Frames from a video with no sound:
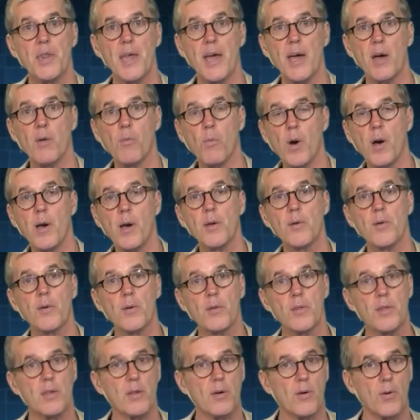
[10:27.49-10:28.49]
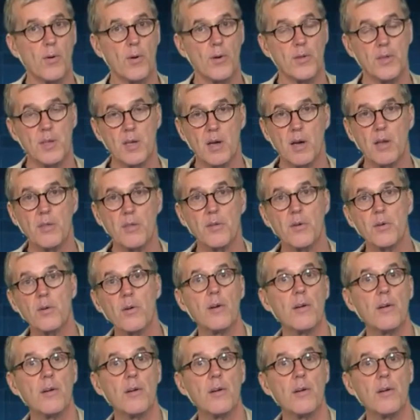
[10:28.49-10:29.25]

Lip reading: that one or the other,